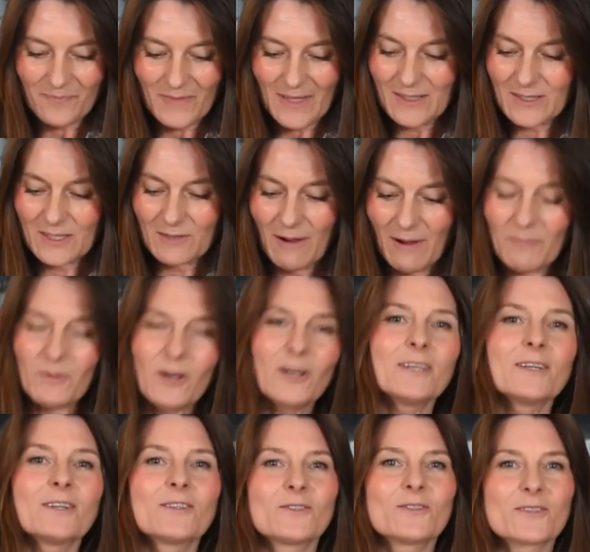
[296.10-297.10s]
So I'm
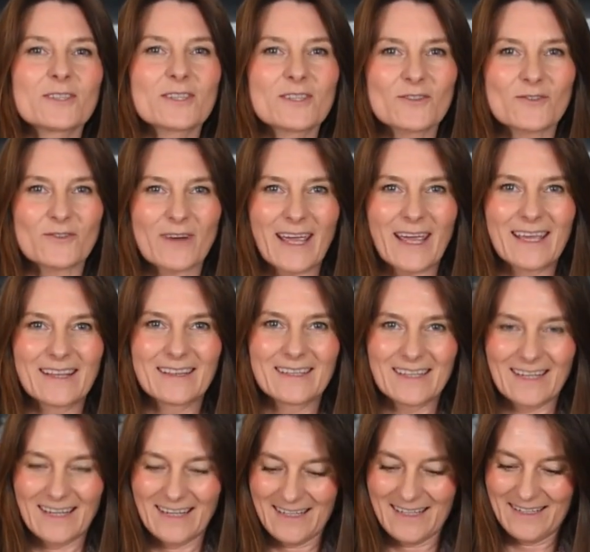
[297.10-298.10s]
going to
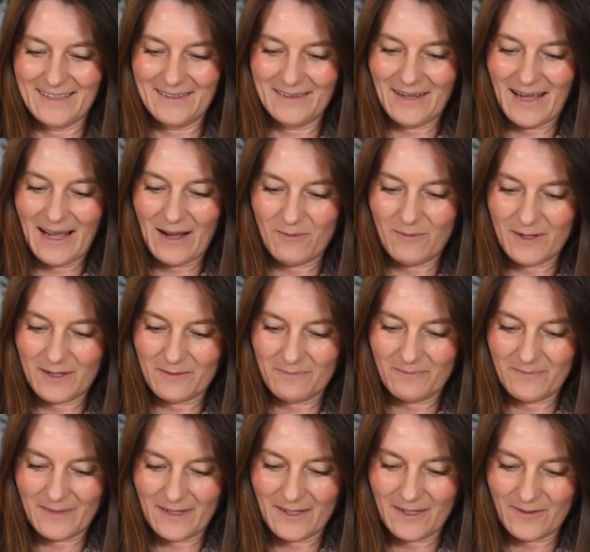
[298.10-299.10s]
strain our
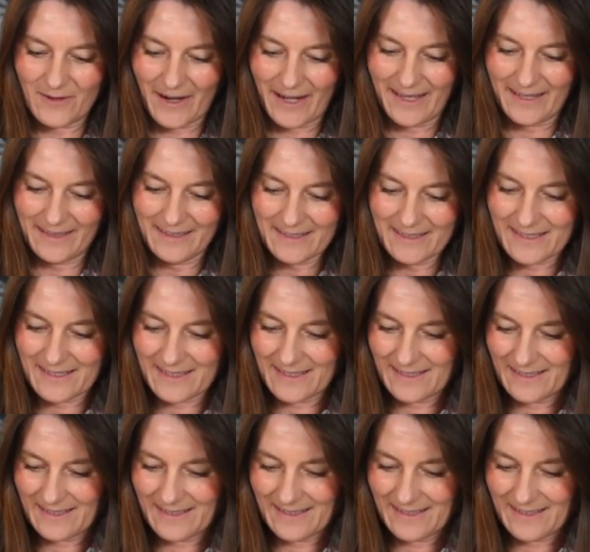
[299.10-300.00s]
grains,